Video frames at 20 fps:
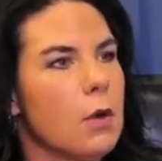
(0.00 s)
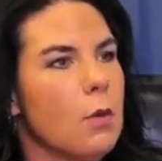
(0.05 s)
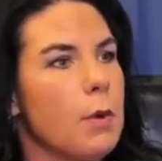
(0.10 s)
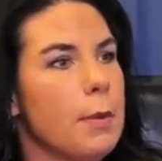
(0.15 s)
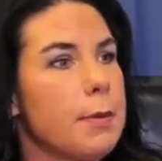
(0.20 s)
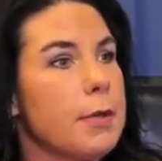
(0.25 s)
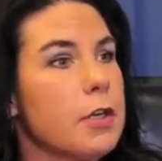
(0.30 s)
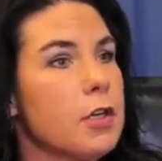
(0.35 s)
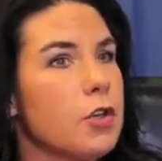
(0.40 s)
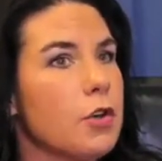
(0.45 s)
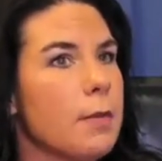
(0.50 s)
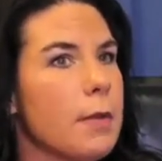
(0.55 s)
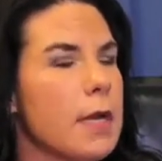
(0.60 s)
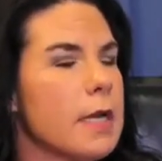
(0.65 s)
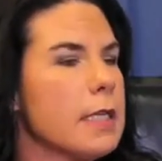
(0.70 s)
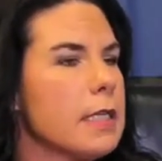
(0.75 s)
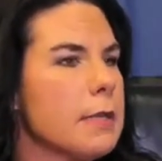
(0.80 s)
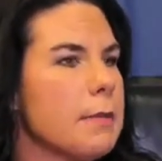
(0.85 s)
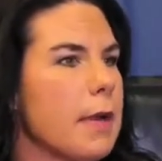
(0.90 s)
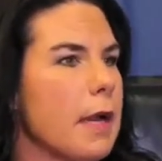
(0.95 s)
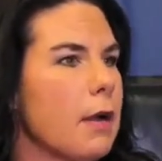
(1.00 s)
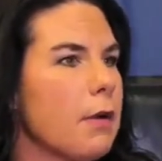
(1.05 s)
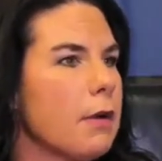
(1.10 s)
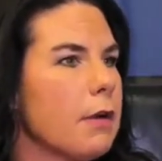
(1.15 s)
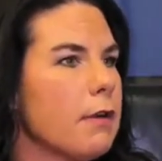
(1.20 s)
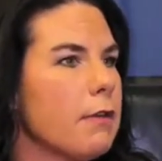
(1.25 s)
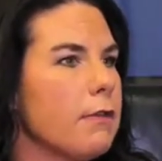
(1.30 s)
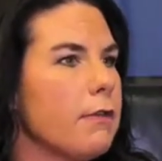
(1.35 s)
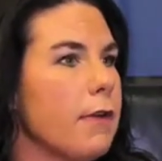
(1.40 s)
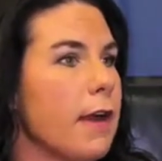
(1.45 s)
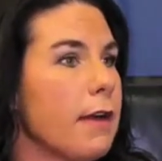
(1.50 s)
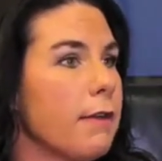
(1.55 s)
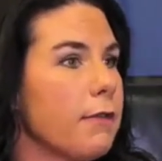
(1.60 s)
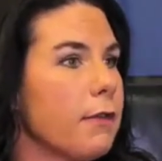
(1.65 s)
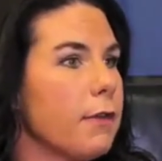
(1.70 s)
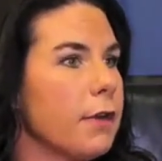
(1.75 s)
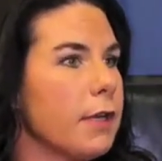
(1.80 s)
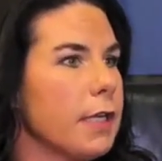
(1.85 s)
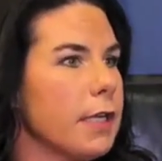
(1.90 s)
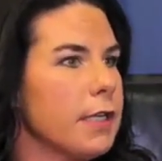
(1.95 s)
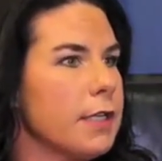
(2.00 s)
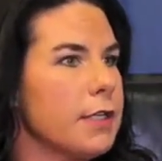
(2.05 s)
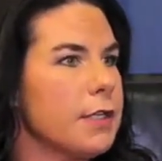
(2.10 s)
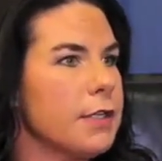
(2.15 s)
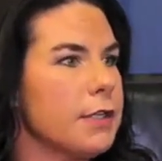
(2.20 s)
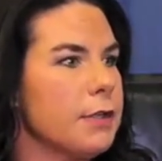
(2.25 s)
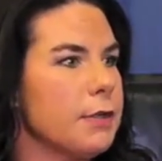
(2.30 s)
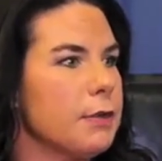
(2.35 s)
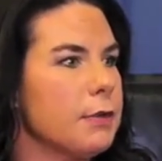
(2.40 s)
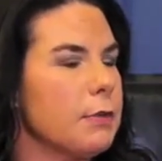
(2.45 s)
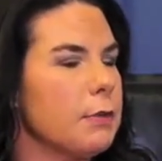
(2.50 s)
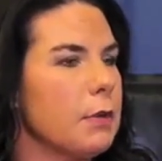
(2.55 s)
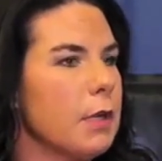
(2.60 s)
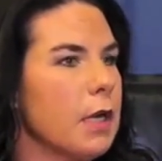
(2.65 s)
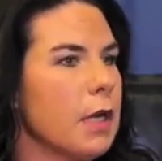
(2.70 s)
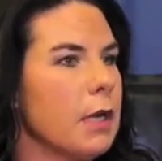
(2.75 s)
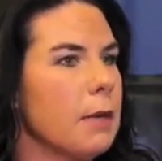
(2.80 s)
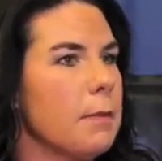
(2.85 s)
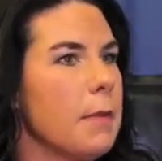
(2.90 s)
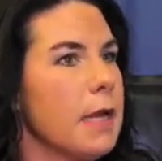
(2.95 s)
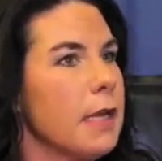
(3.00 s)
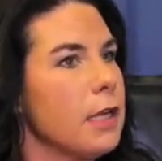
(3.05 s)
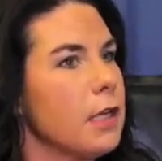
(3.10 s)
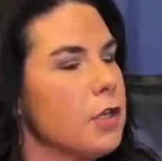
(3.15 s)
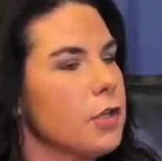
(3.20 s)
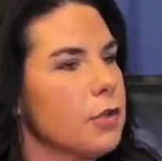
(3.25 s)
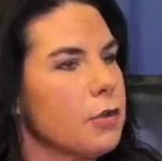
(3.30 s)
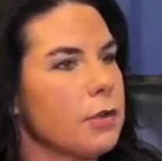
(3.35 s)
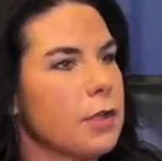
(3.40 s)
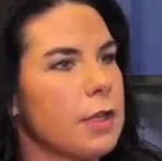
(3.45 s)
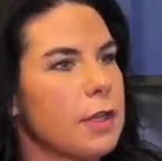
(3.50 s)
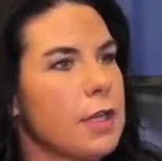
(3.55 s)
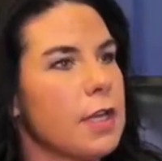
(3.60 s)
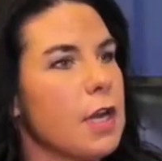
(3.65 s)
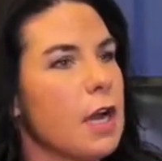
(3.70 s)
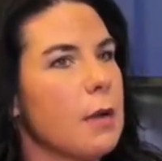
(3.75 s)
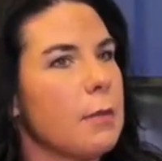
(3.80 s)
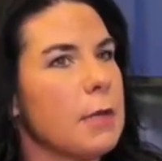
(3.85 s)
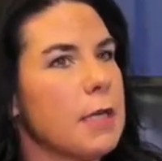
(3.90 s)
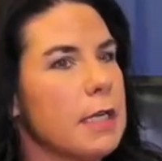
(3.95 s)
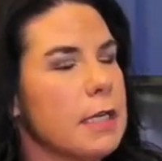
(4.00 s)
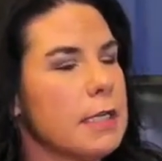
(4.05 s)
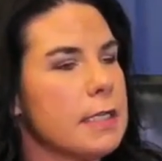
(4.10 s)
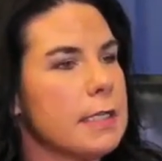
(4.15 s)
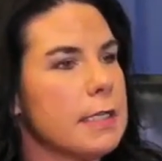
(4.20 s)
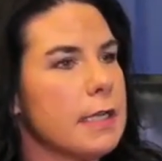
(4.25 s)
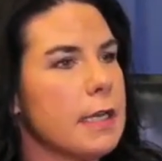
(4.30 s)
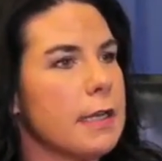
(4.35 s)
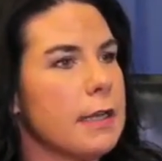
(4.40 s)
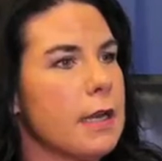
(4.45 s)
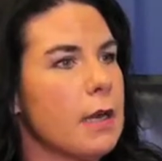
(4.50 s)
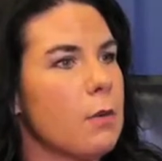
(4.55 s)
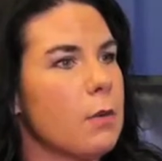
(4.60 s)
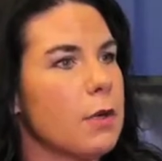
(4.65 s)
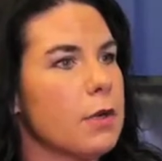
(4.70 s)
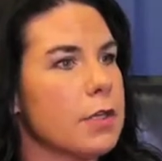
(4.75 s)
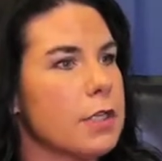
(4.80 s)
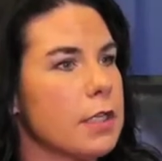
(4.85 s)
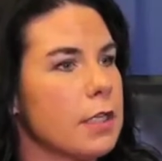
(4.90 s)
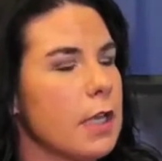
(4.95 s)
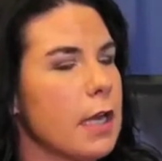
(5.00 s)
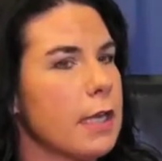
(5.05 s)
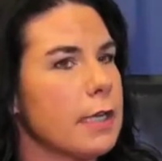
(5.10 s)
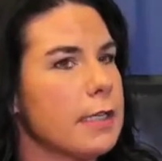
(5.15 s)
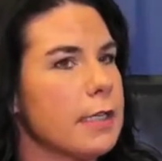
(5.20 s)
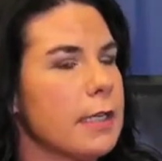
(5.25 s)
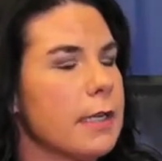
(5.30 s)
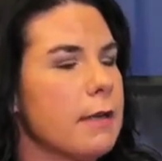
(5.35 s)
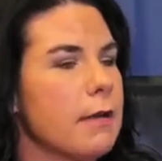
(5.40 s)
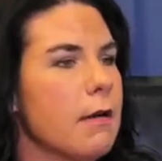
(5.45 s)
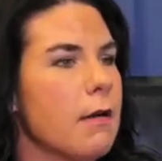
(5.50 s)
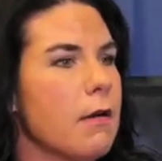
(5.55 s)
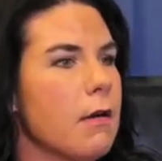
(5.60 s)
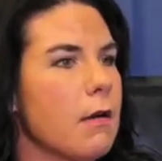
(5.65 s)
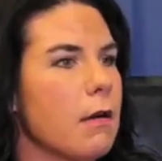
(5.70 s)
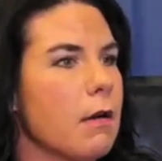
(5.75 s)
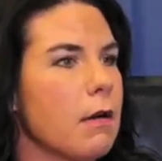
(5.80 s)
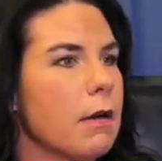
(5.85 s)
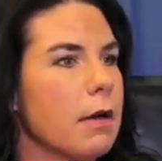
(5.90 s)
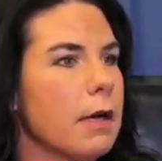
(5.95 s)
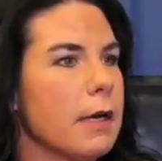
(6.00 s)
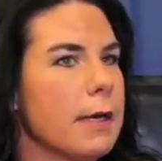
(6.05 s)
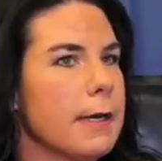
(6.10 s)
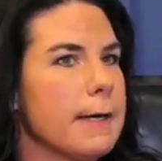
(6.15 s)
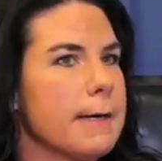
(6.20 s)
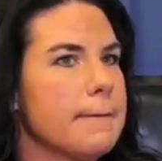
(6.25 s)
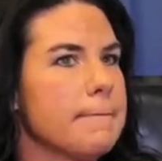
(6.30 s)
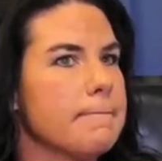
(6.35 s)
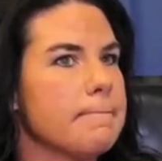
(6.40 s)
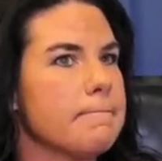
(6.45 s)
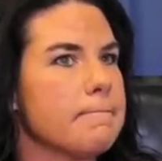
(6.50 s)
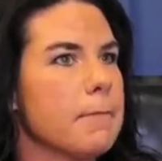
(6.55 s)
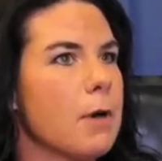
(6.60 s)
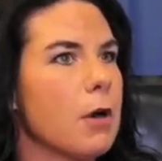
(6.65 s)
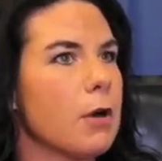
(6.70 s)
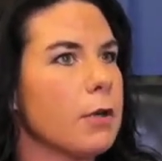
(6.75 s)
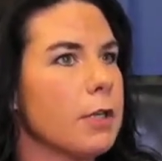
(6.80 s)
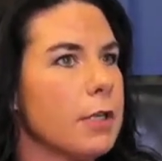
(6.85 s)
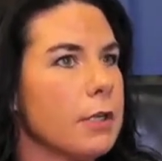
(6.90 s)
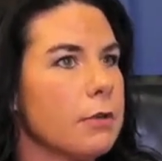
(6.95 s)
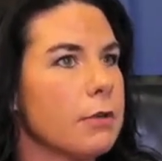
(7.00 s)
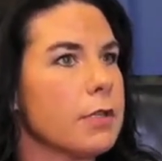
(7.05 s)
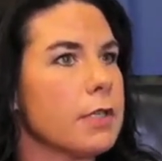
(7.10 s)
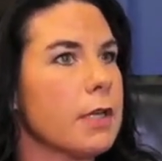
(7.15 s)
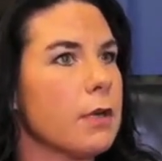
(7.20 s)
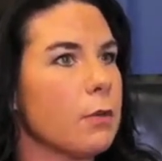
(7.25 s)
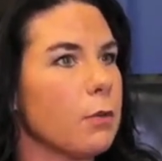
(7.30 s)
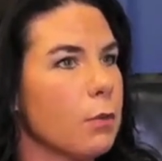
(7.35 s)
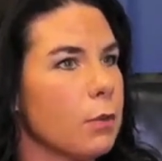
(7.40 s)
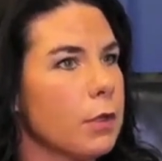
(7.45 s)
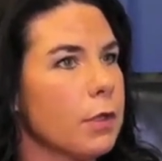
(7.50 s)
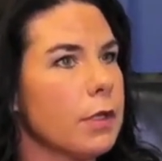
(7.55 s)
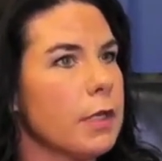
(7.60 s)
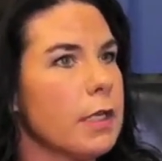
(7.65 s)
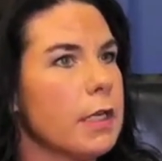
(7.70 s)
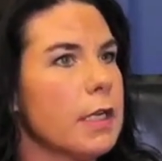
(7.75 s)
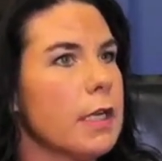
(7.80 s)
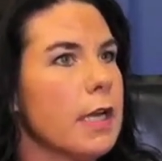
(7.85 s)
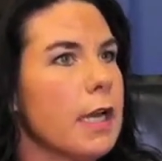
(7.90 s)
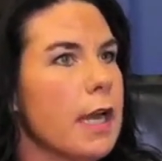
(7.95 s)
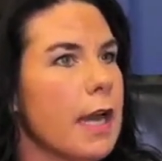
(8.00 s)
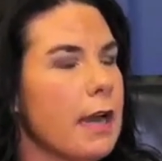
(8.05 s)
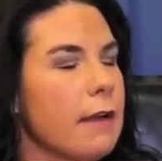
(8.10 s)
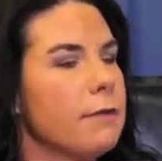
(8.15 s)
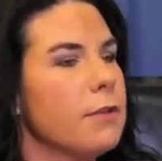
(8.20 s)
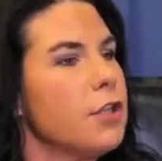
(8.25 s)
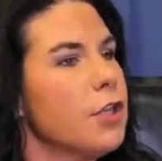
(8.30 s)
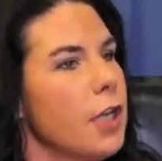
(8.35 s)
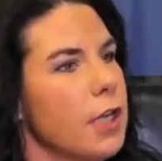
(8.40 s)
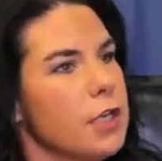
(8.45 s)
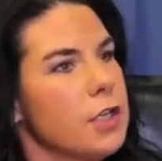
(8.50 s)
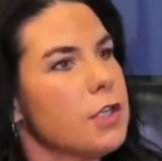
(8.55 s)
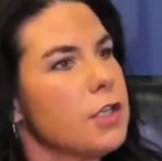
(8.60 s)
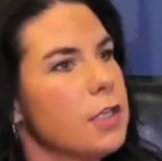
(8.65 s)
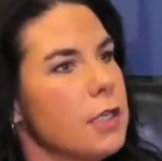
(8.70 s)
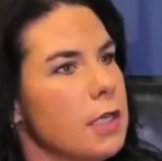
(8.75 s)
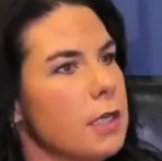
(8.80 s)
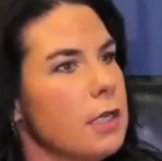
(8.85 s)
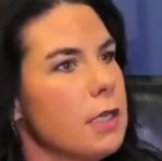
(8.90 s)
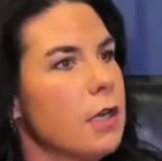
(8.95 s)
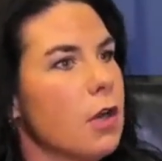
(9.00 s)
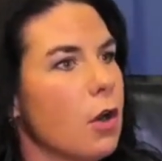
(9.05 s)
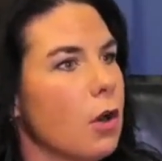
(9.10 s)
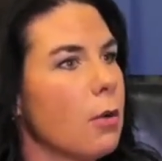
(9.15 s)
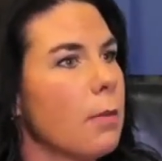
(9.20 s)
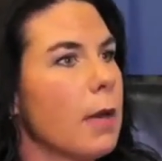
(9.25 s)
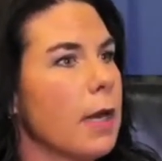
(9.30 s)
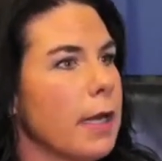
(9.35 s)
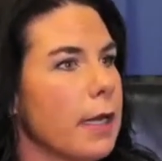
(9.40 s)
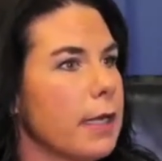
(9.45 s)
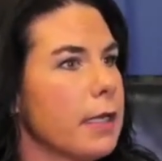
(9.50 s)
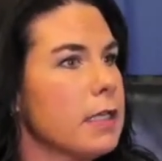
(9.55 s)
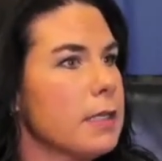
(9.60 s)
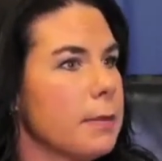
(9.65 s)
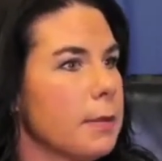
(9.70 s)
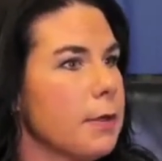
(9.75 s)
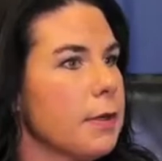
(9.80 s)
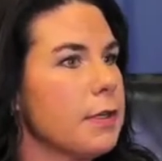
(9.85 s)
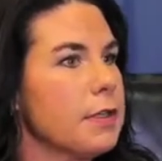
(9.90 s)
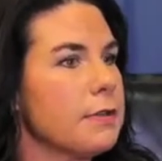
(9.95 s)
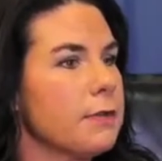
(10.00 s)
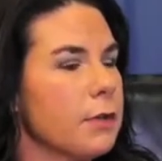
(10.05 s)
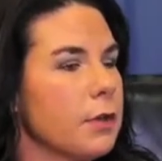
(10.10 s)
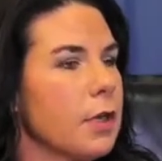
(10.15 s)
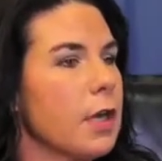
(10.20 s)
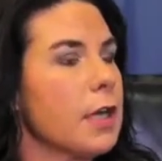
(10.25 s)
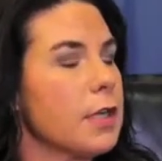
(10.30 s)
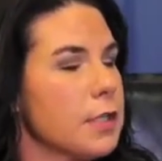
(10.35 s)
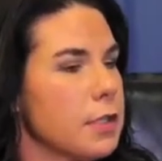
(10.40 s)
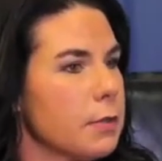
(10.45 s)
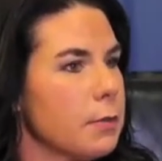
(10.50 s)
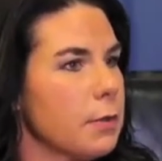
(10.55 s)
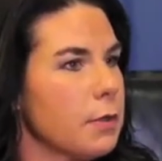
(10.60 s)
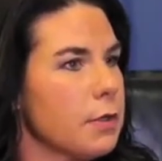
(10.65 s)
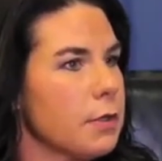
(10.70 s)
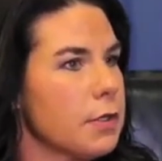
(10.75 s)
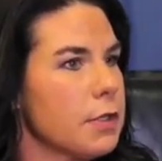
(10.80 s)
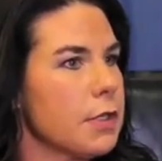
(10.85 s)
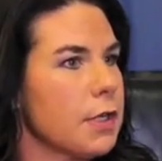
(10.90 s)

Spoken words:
We put a tremendous amount of effort into making sure that the nominees that we are selecting are dealers that really have changed the car buying experience for customers.